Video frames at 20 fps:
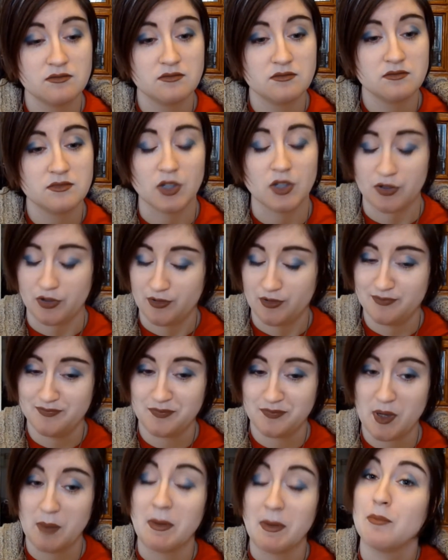no,
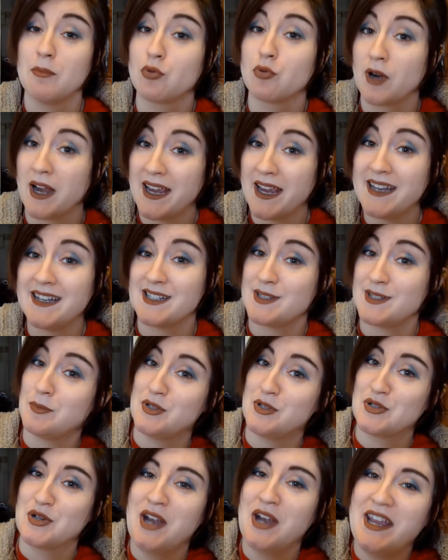my brain is
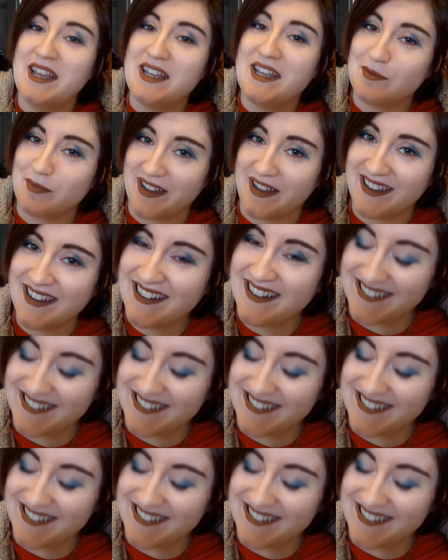betraying me.